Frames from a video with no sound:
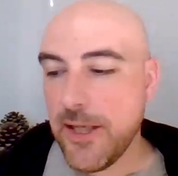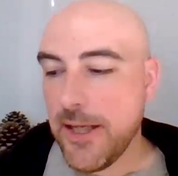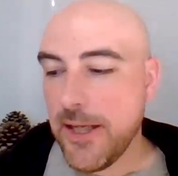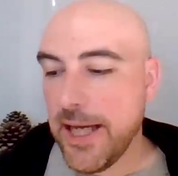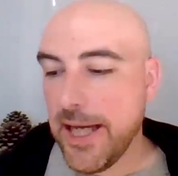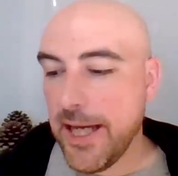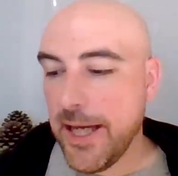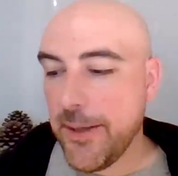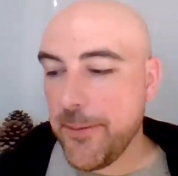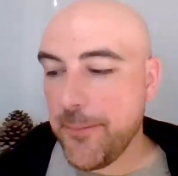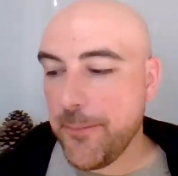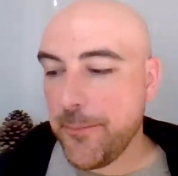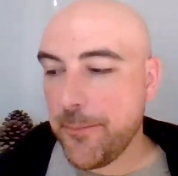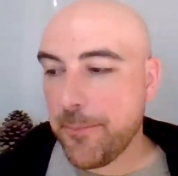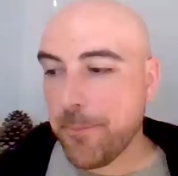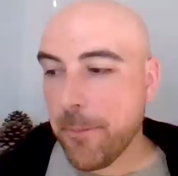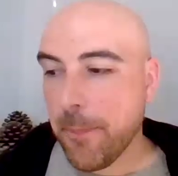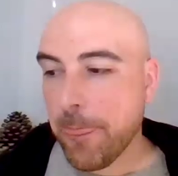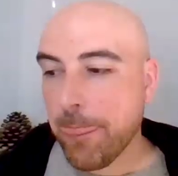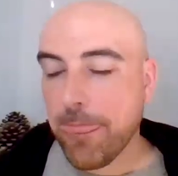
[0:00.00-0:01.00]

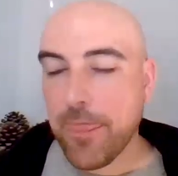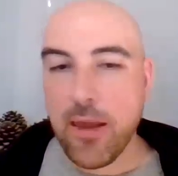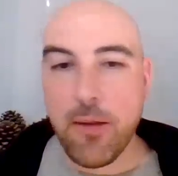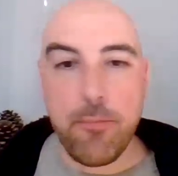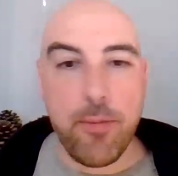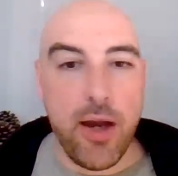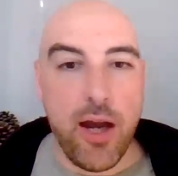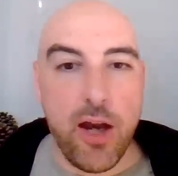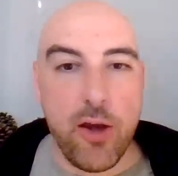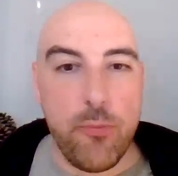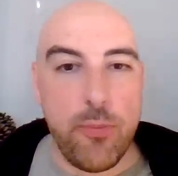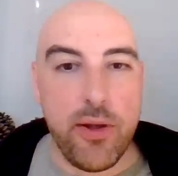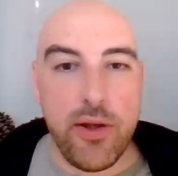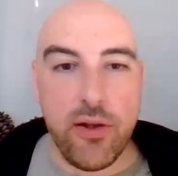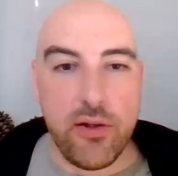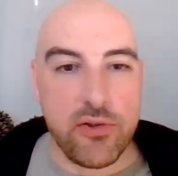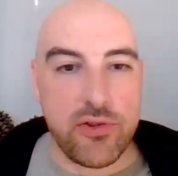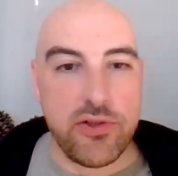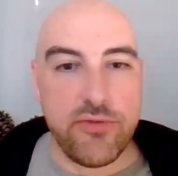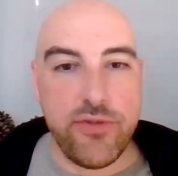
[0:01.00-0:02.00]
but hoping
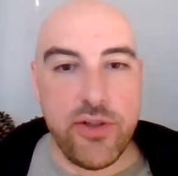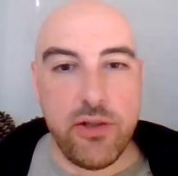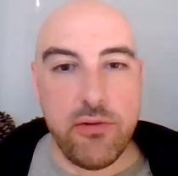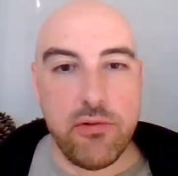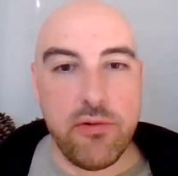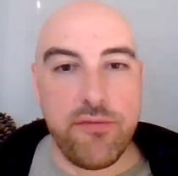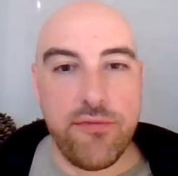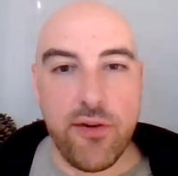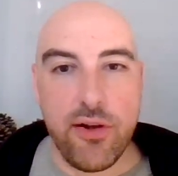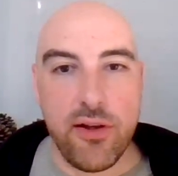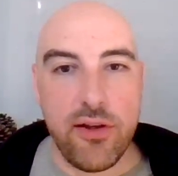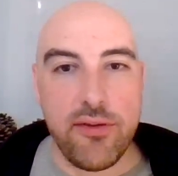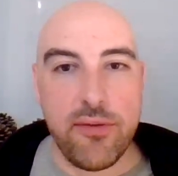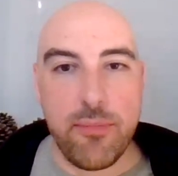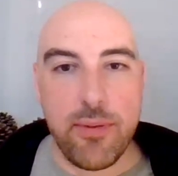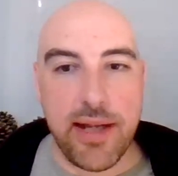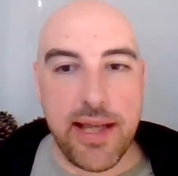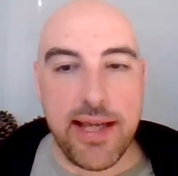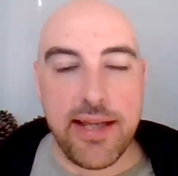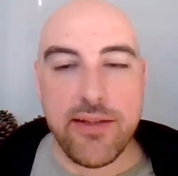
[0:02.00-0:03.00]
lots of you have followed the
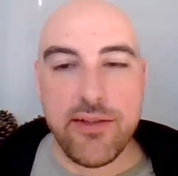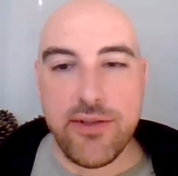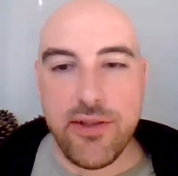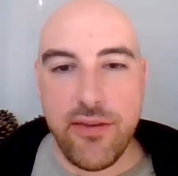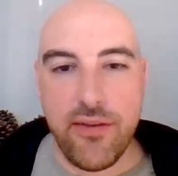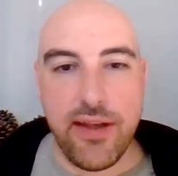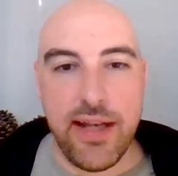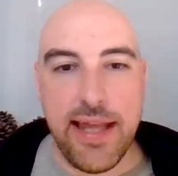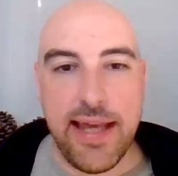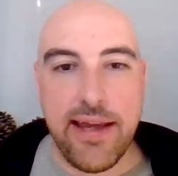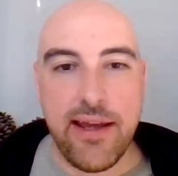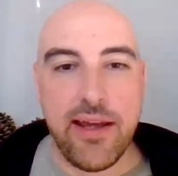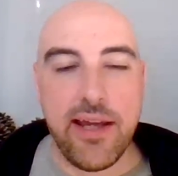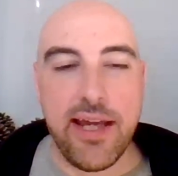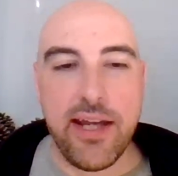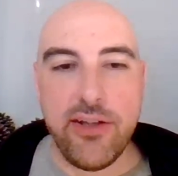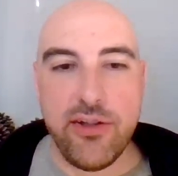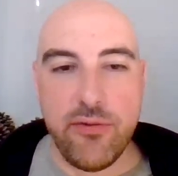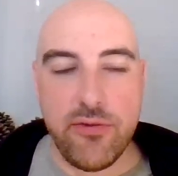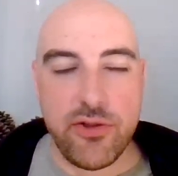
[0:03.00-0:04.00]
plan to the letter,
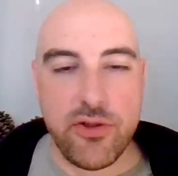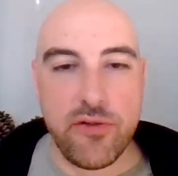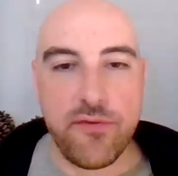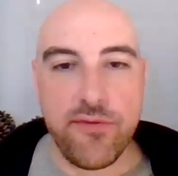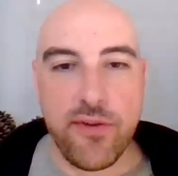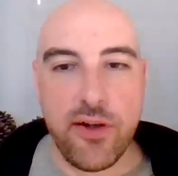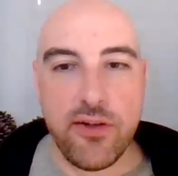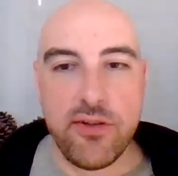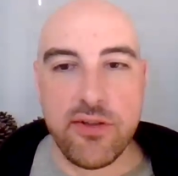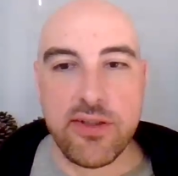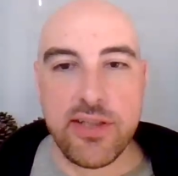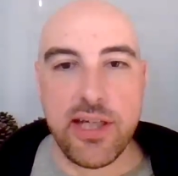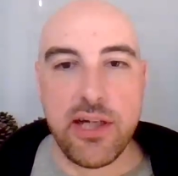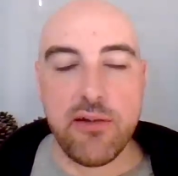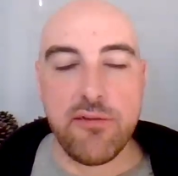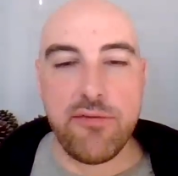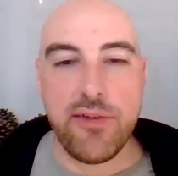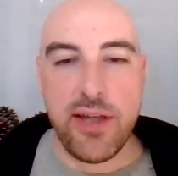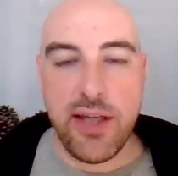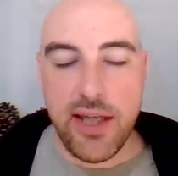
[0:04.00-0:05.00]
and you should find
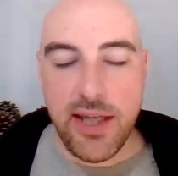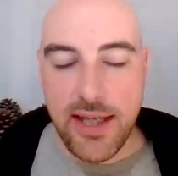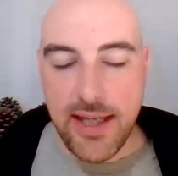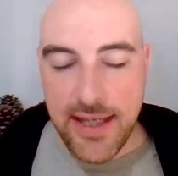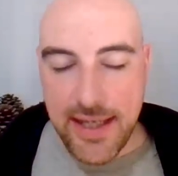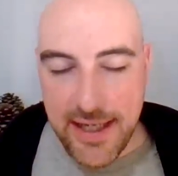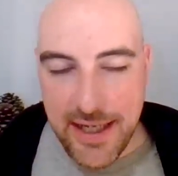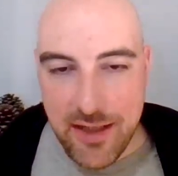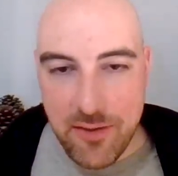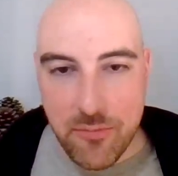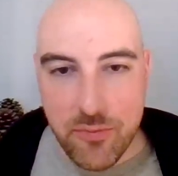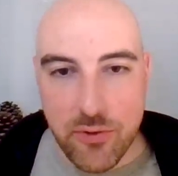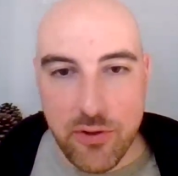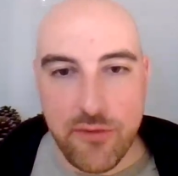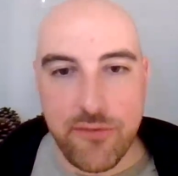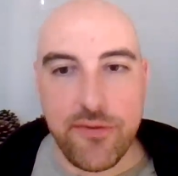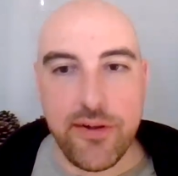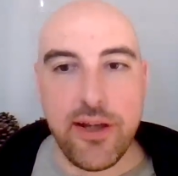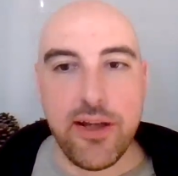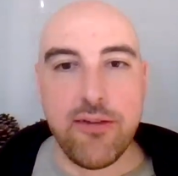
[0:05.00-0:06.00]
yourself in
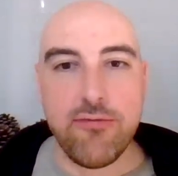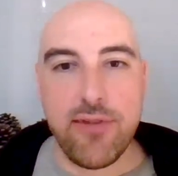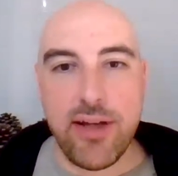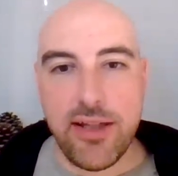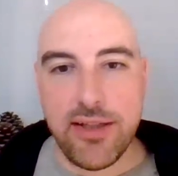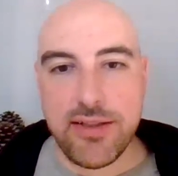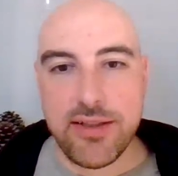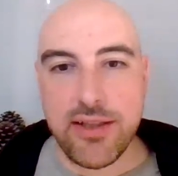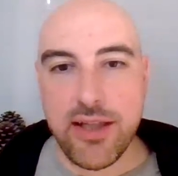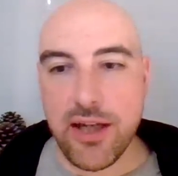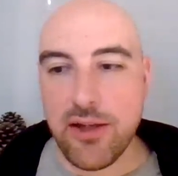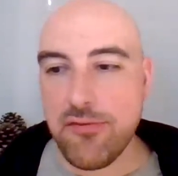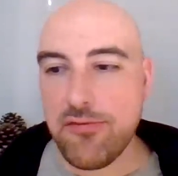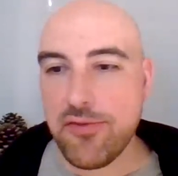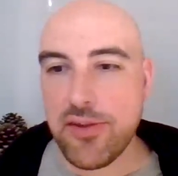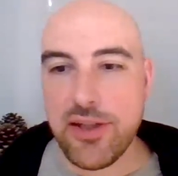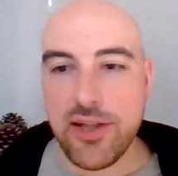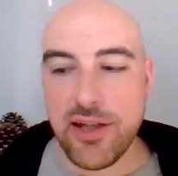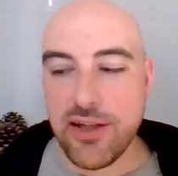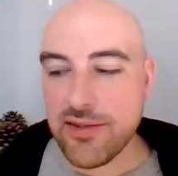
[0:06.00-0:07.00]
profit, ready to go for
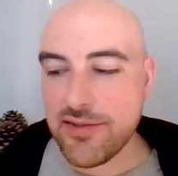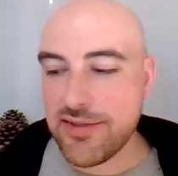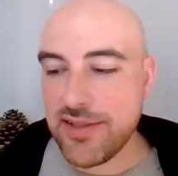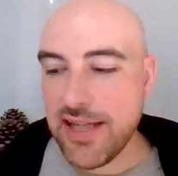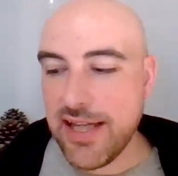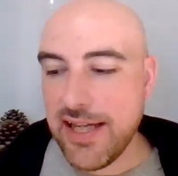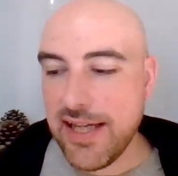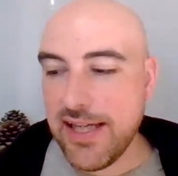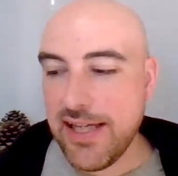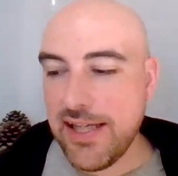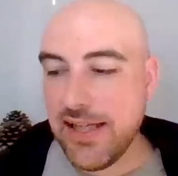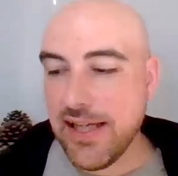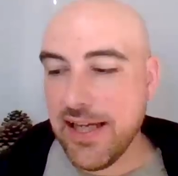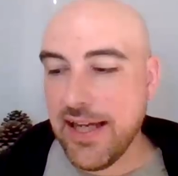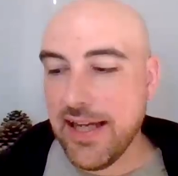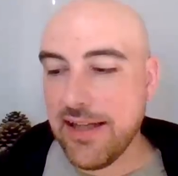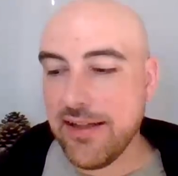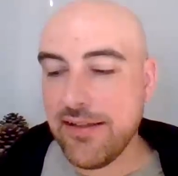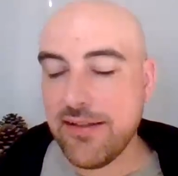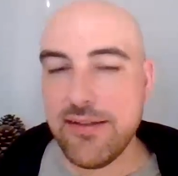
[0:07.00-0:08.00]
the last day,
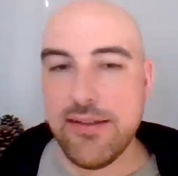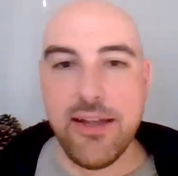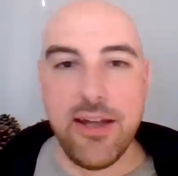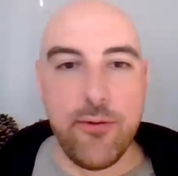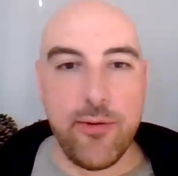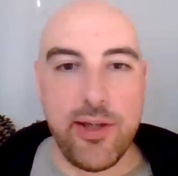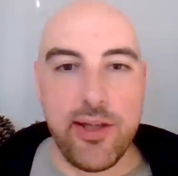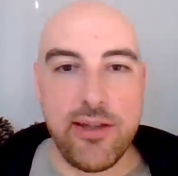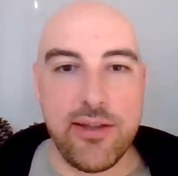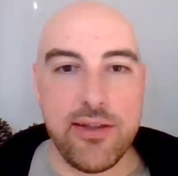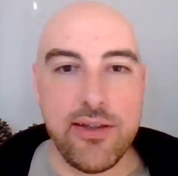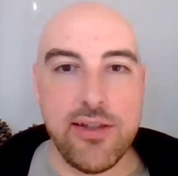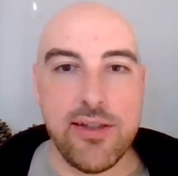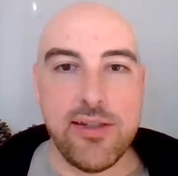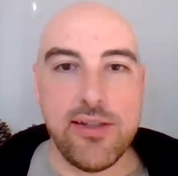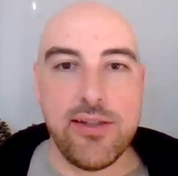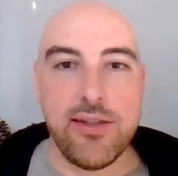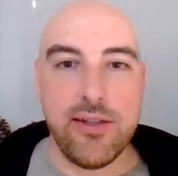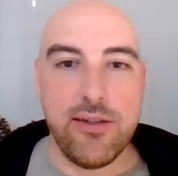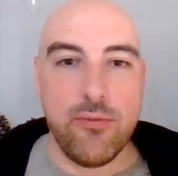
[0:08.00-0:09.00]
and knowing
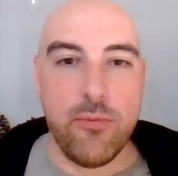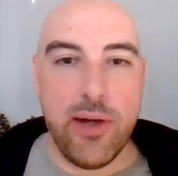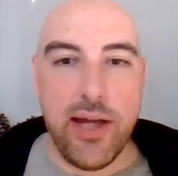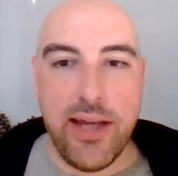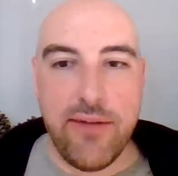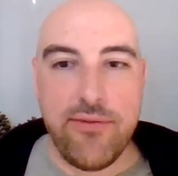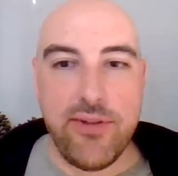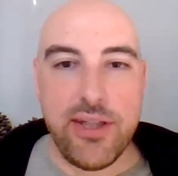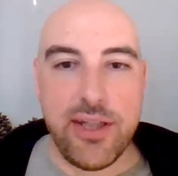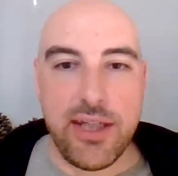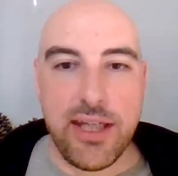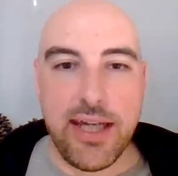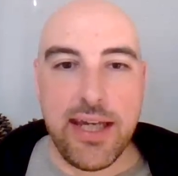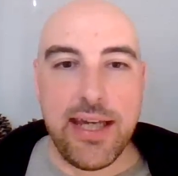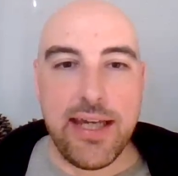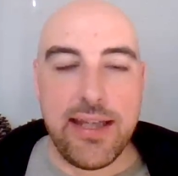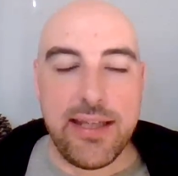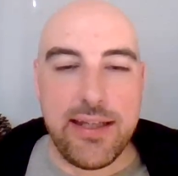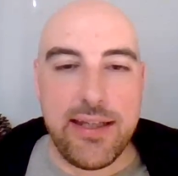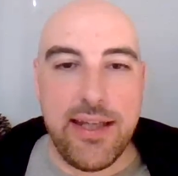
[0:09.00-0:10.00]
that whatever you
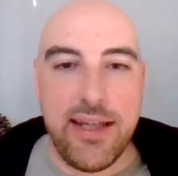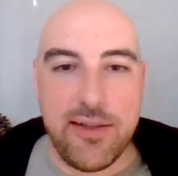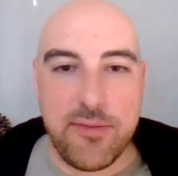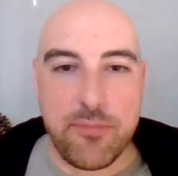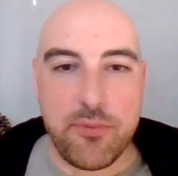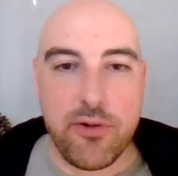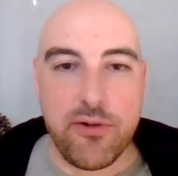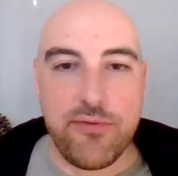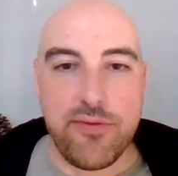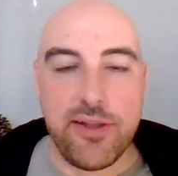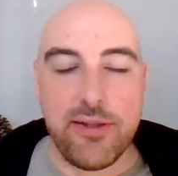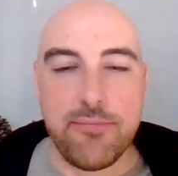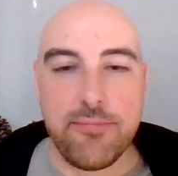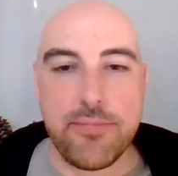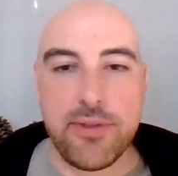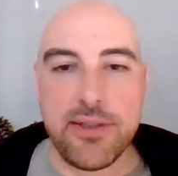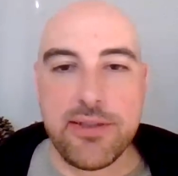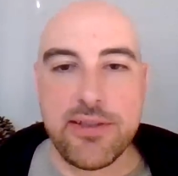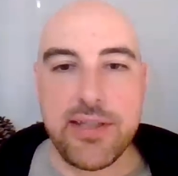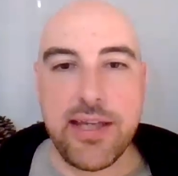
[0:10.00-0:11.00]
get is profit,
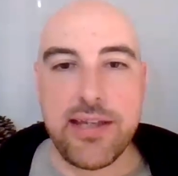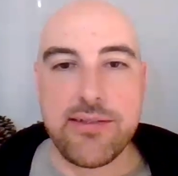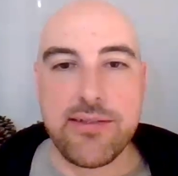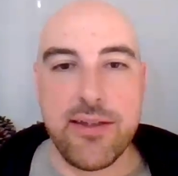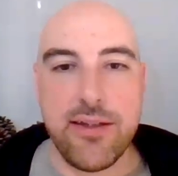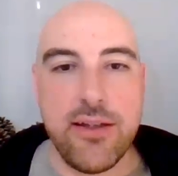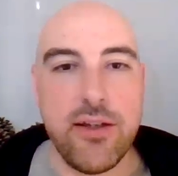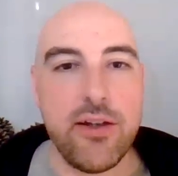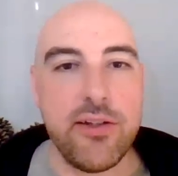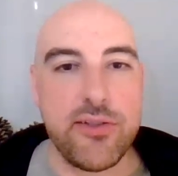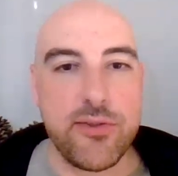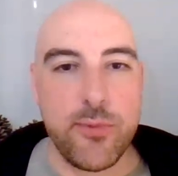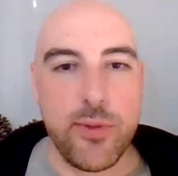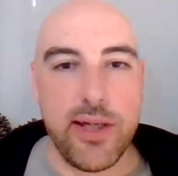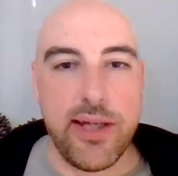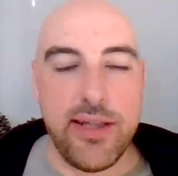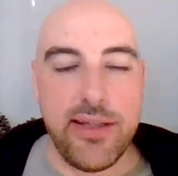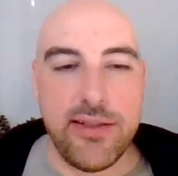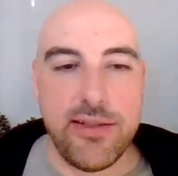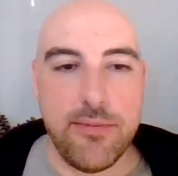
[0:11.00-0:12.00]
because that's a nice
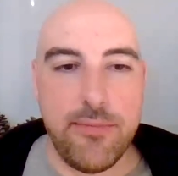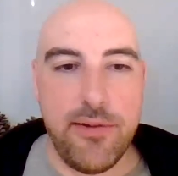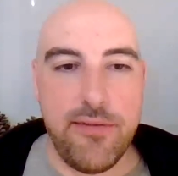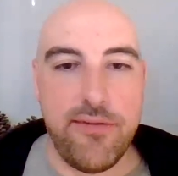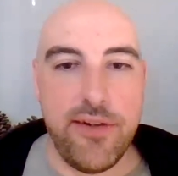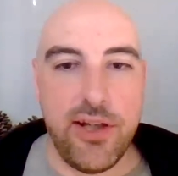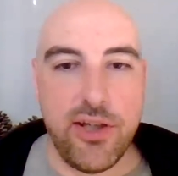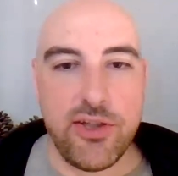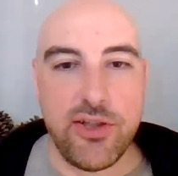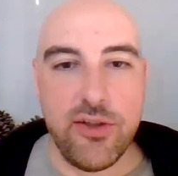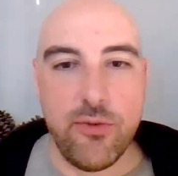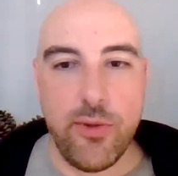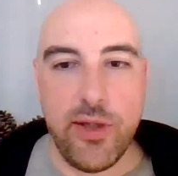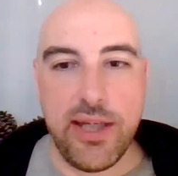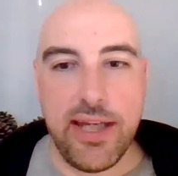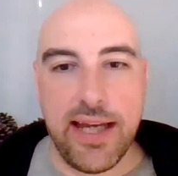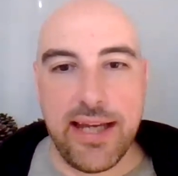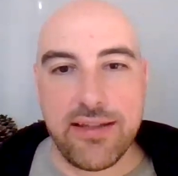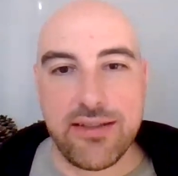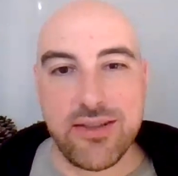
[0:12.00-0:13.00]
way to be finishing the week
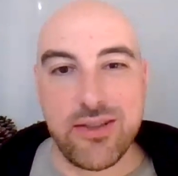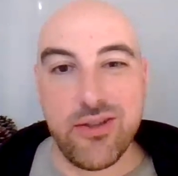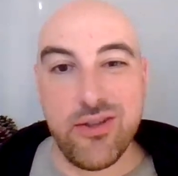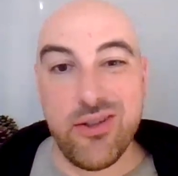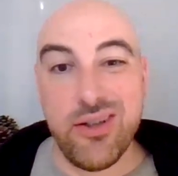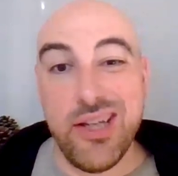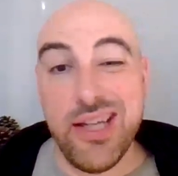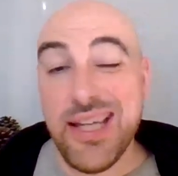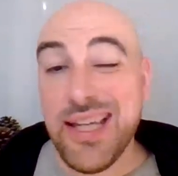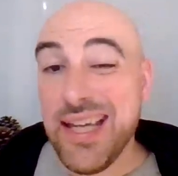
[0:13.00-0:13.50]
at Ascot.